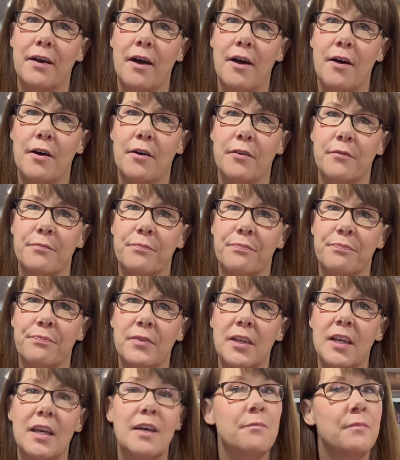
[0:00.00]

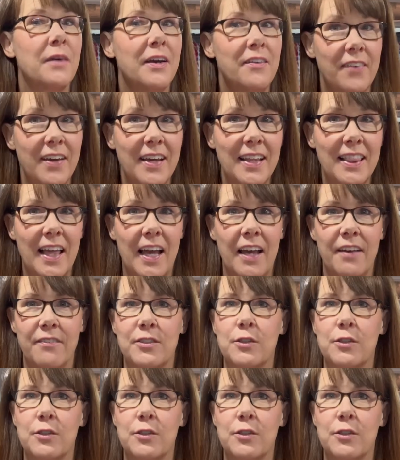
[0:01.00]
my van life.